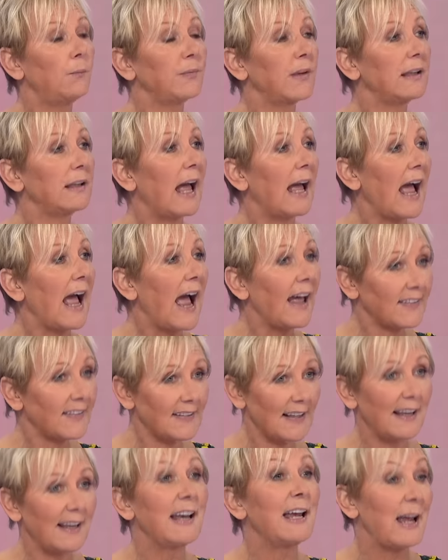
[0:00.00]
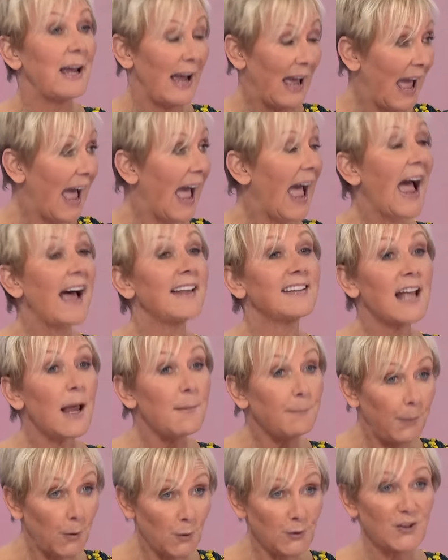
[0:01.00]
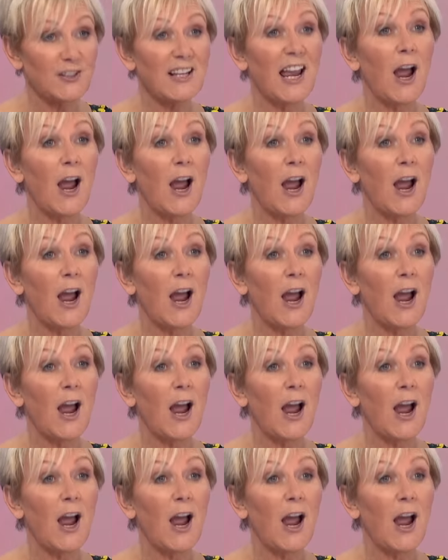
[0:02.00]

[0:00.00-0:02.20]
So, as I'm putting